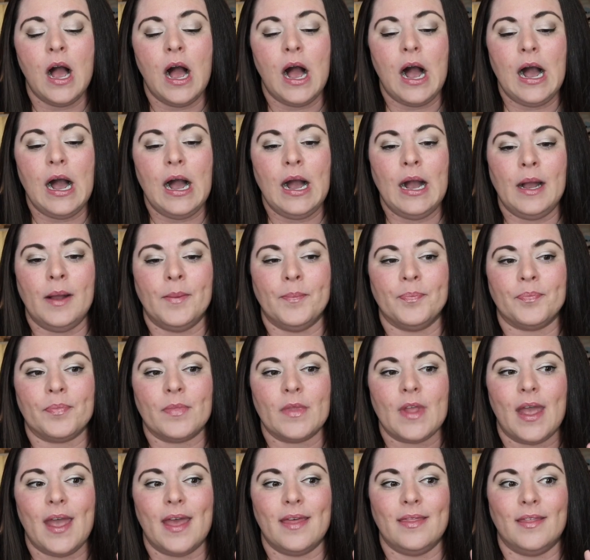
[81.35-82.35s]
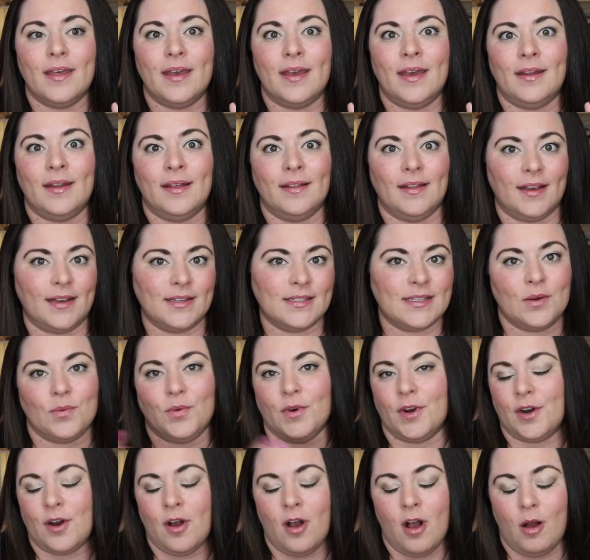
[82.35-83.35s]
Um, and then, like I said,
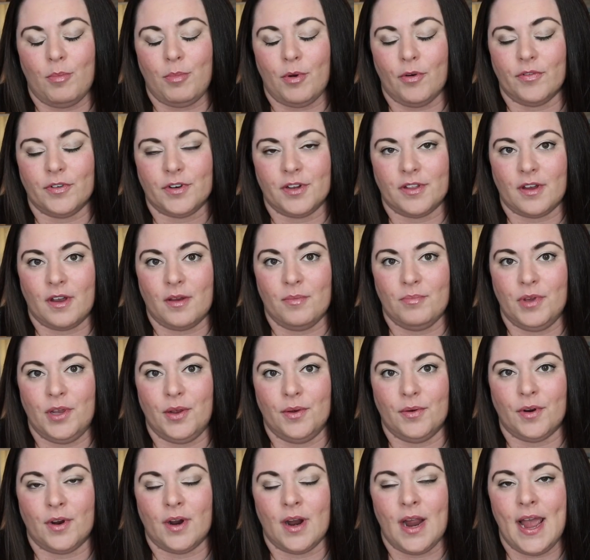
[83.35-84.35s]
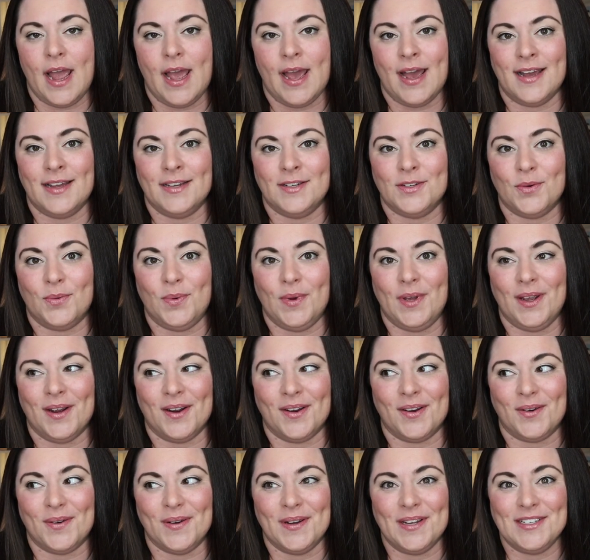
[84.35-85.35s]
we're gonna hop over to the computer and we
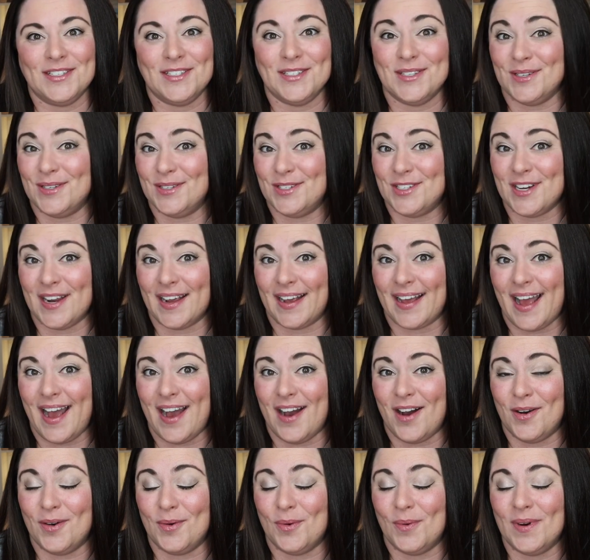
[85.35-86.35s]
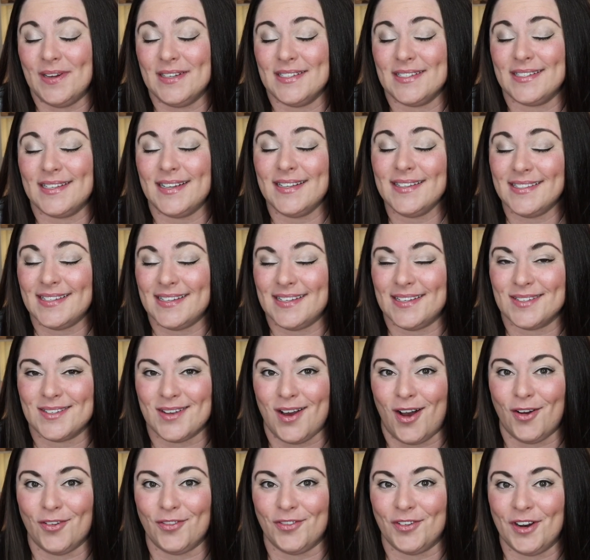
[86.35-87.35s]
are going to check out what Scentsy is
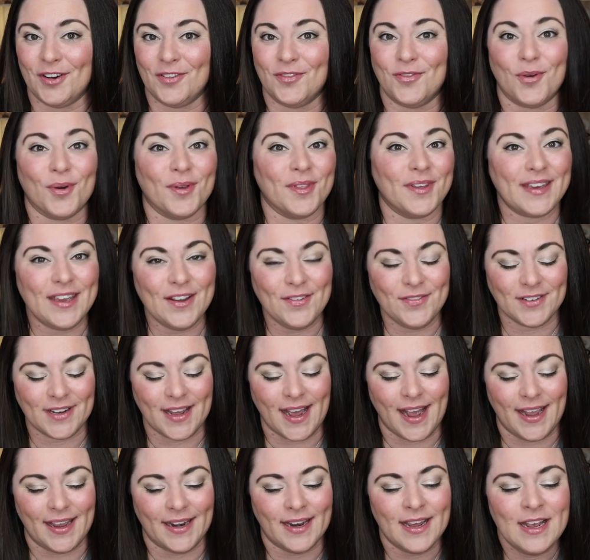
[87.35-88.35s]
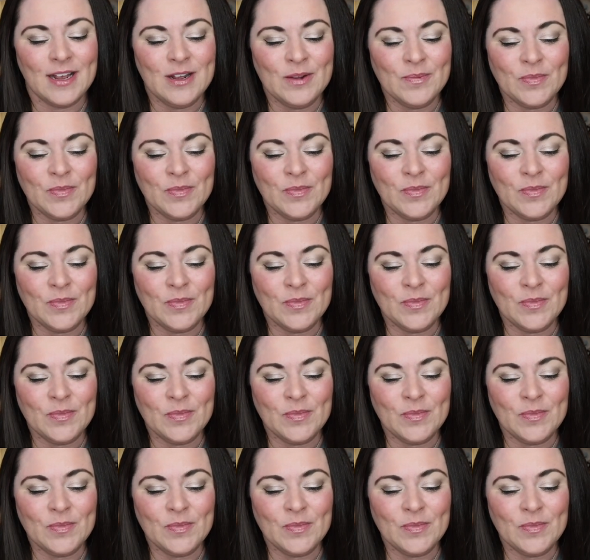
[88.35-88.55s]
offering for the gift guide.